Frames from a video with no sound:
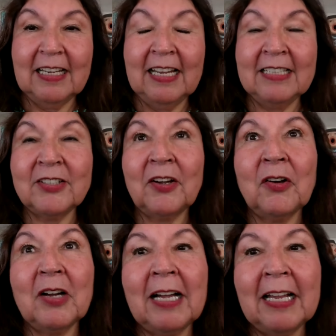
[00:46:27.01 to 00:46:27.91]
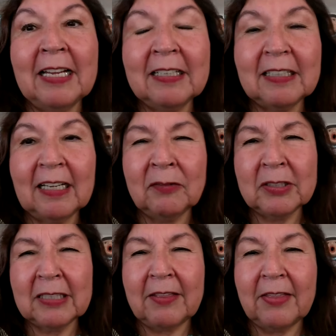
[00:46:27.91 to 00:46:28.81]
And so I, I
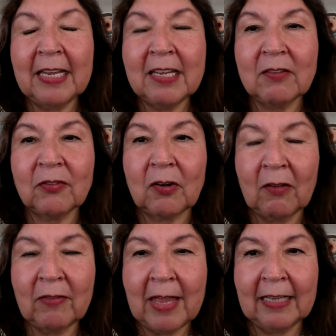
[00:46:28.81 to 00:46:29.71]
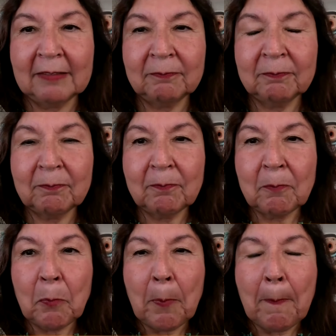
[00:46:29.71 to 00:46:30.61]
really thank you for all of that.
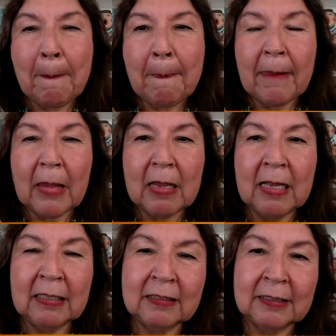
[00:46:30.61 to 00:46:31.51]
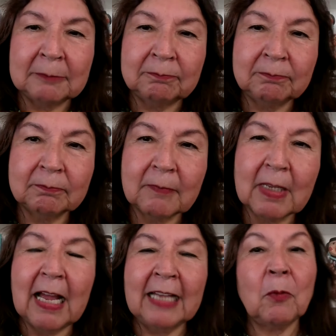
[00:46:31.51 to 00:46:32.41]
And um,
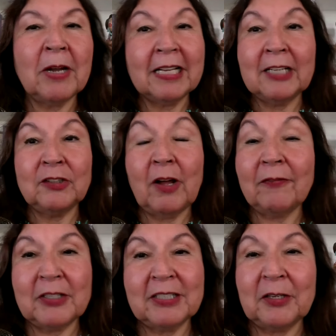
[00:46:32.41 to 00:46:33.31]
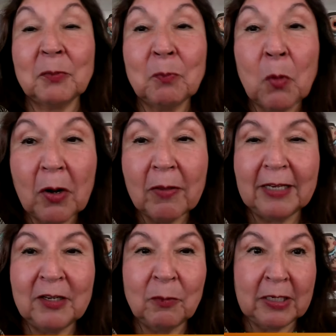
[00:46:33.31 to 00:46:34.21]
I don't want to cut you off because there's more
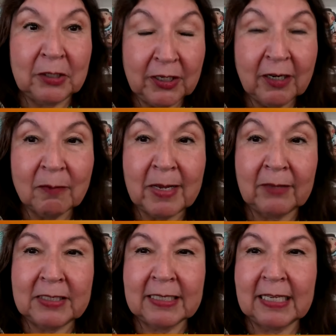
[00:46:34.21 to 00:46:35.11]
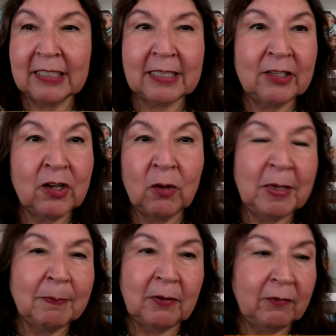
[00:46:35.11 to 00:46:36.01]
that you want to share about these sites, because I know
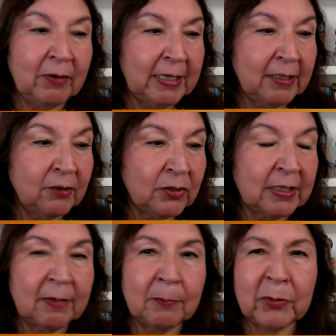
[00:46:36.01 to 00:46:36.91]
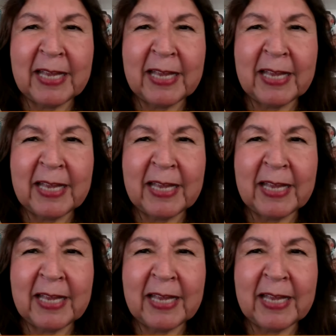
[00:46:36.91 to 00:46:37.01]
people are very interested in them.